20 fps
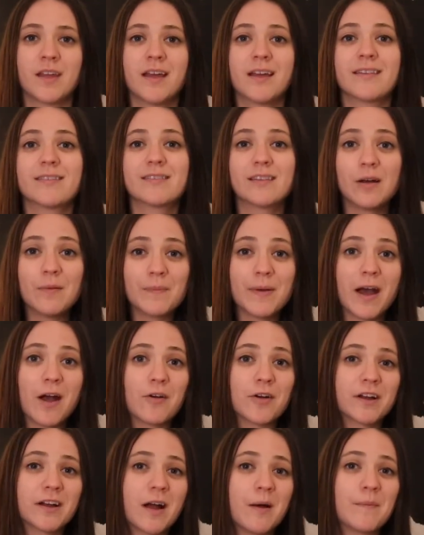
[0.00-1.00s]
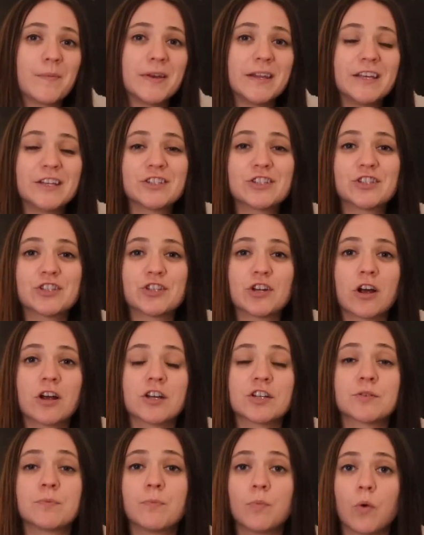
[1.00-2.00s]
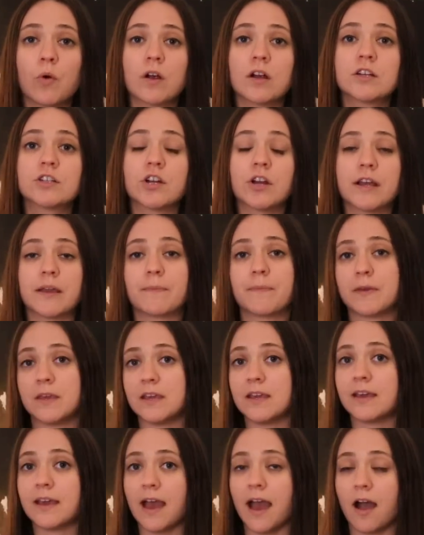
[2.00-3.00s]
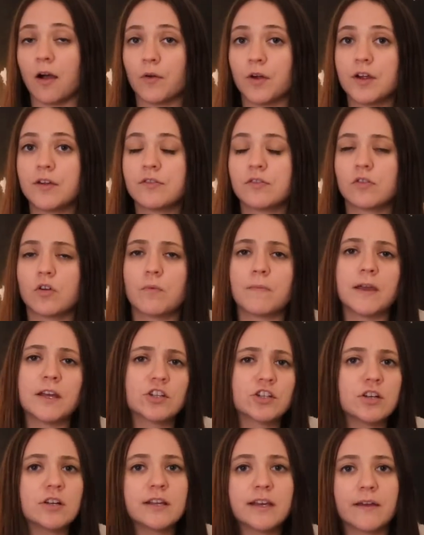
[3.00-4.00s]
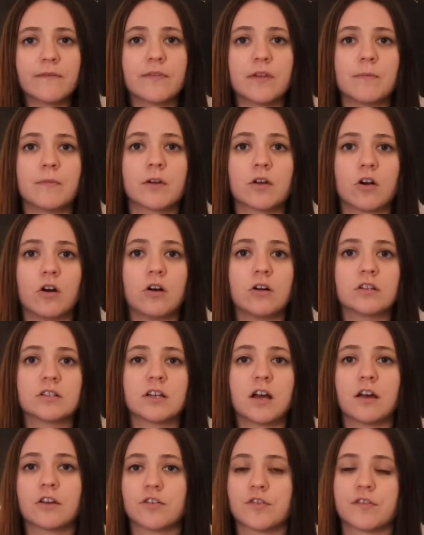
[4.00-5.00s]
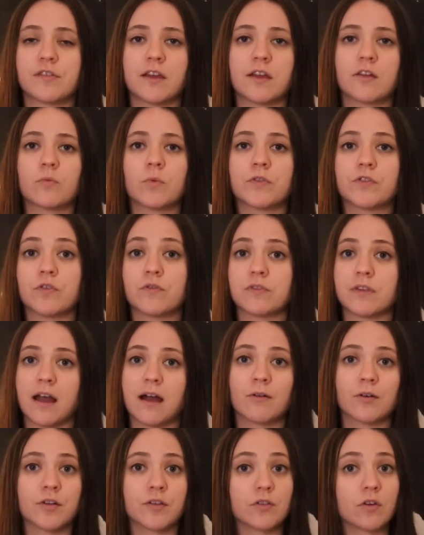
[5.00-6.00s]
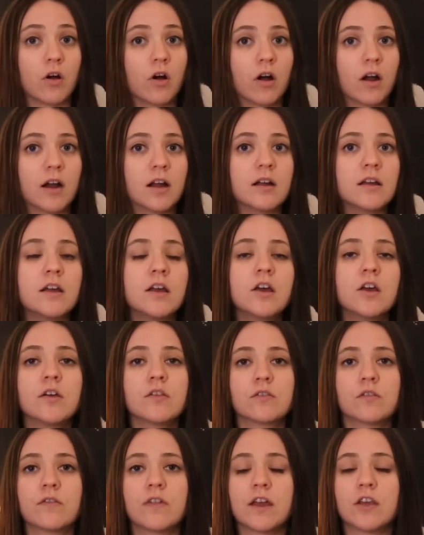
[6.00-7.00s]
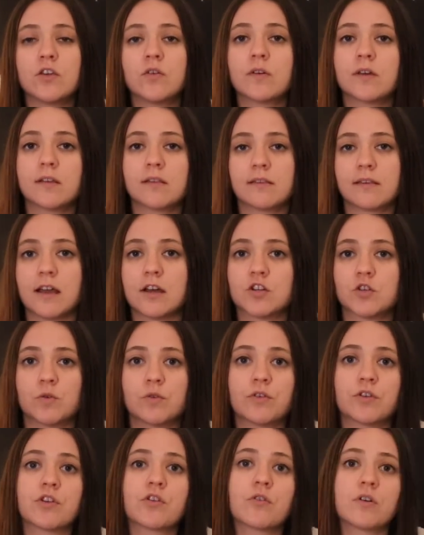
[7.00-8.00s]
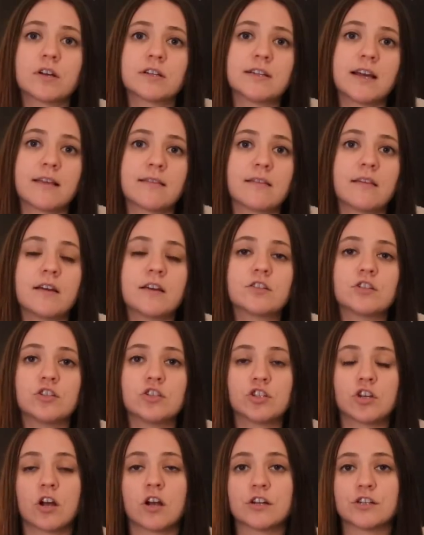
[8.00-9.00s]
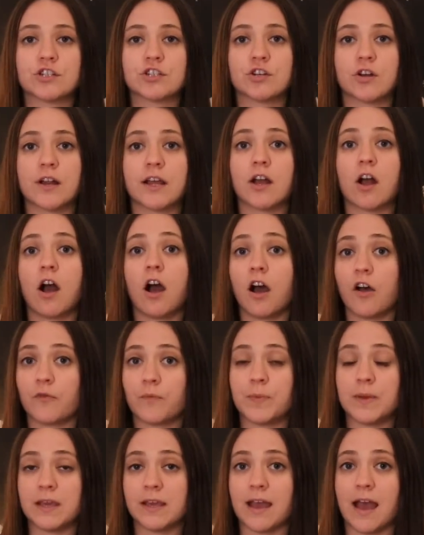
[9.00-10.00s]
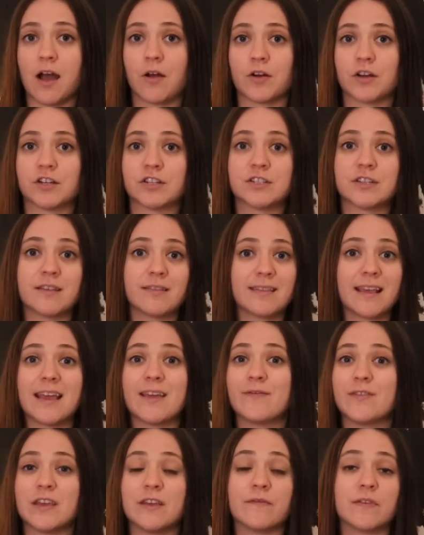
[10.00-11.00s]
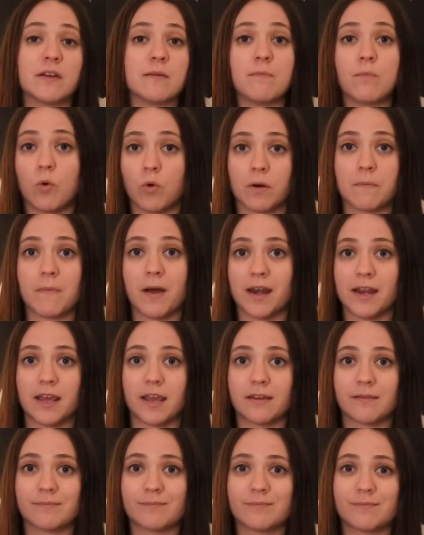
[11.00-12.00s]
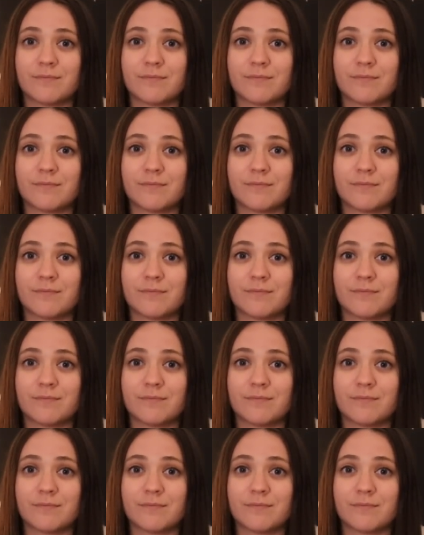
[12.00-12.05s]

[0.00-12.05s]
Some power companies charge more during peak hours, so make sure to give them a call to understand what those hours are so that you can schedule your Tesla to charge during off-peak hours to save even more money.